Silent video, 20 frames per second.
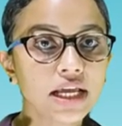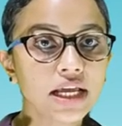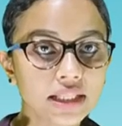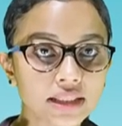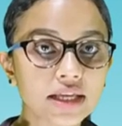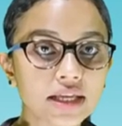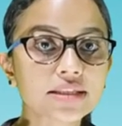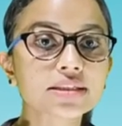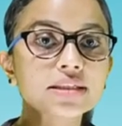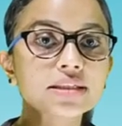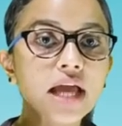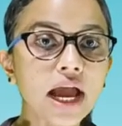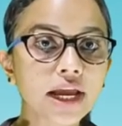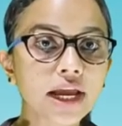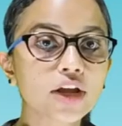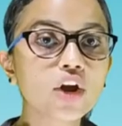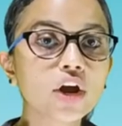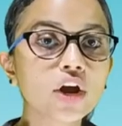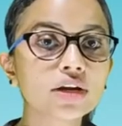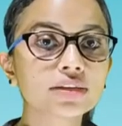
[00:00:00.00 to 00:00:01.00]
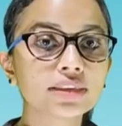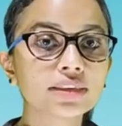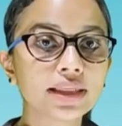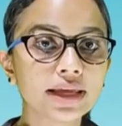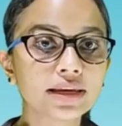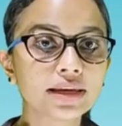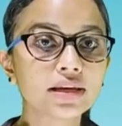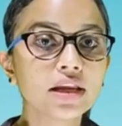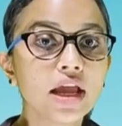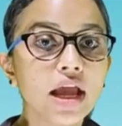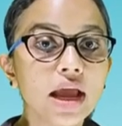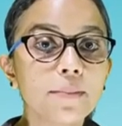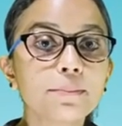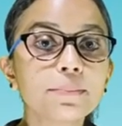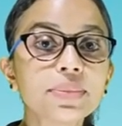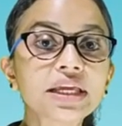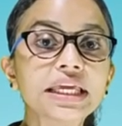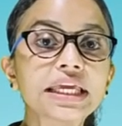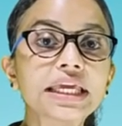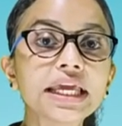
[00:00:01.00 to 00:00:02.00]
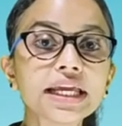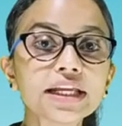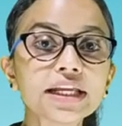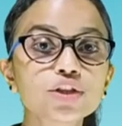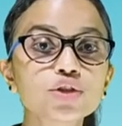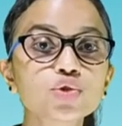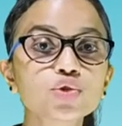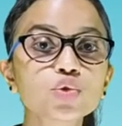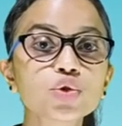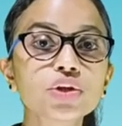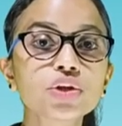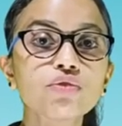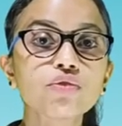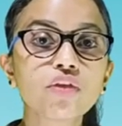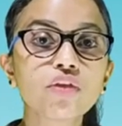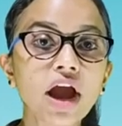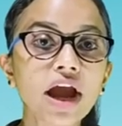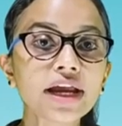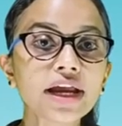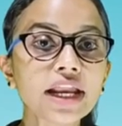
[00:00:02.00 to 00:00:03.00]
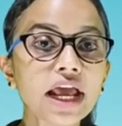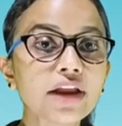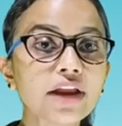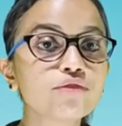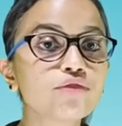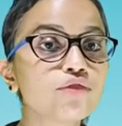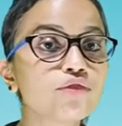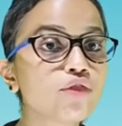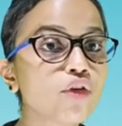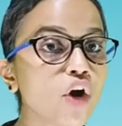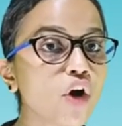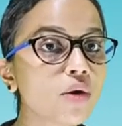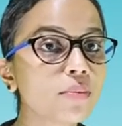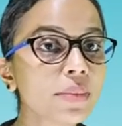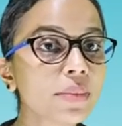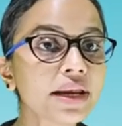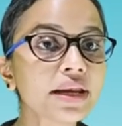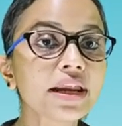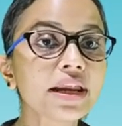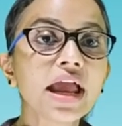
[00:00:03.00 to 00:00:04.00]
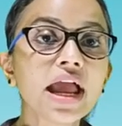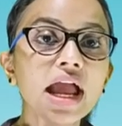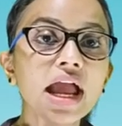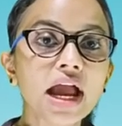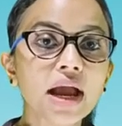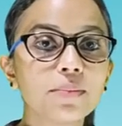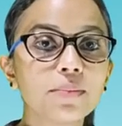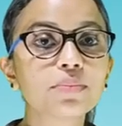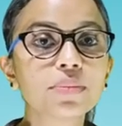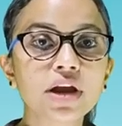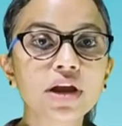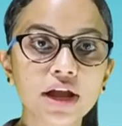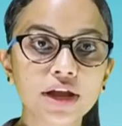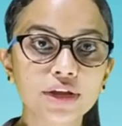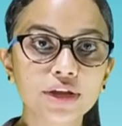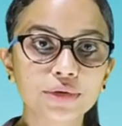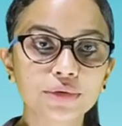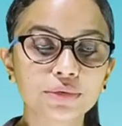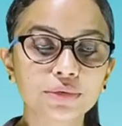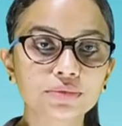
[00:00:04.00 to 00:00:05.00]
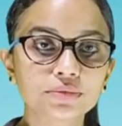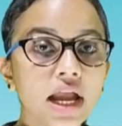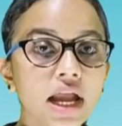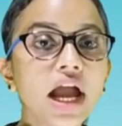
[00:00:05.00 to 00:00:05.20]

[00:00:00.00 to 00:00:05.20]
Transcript: The zygote then begins to divide and form an embryo.